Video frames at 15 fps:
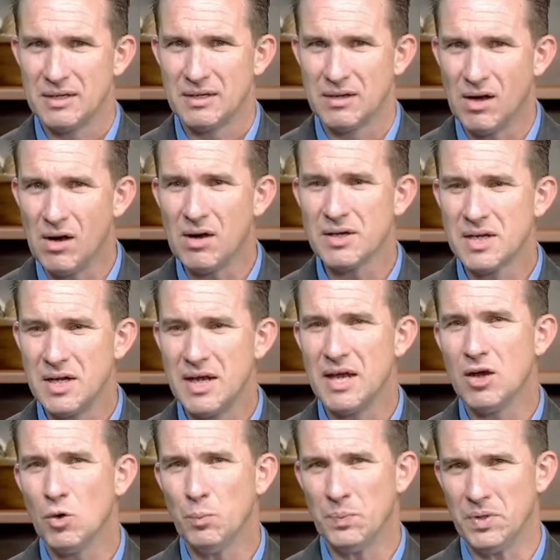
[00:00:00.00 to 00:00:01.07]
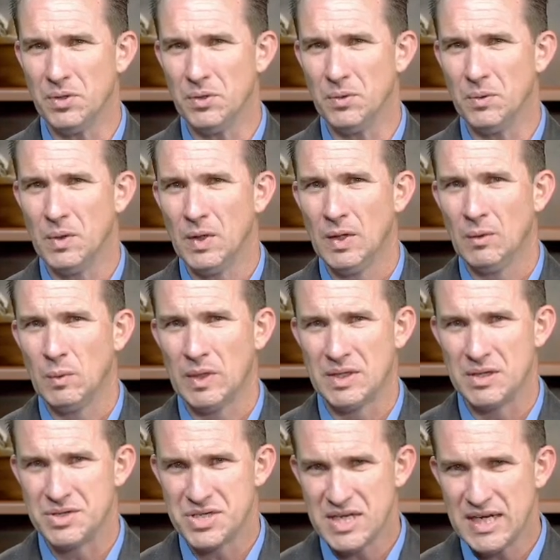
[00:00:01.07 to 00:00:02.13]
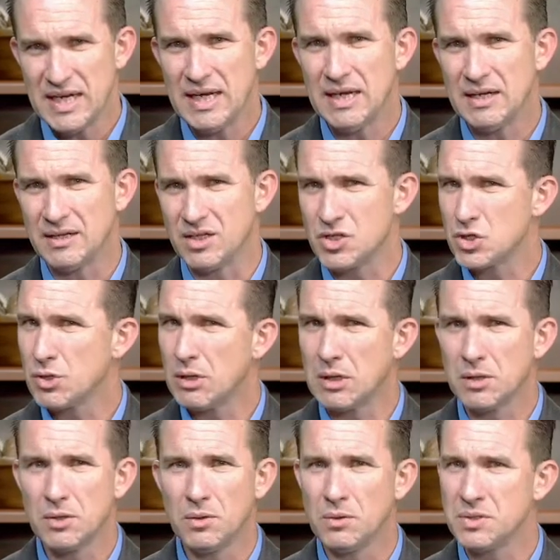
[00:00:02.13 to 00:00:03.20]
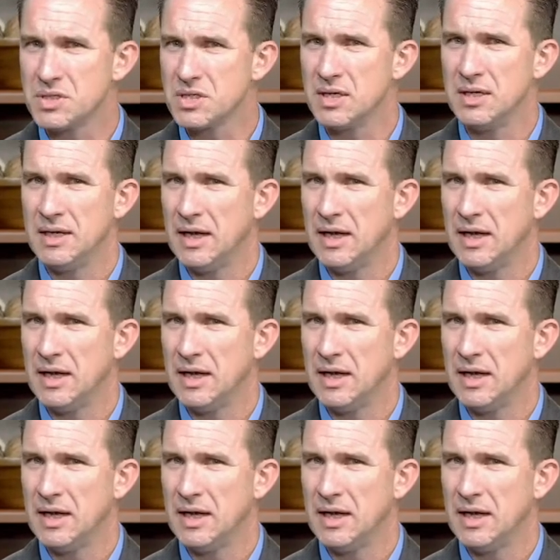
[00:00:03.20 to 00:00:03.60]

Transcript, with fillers: God can help you with the sin and the struggles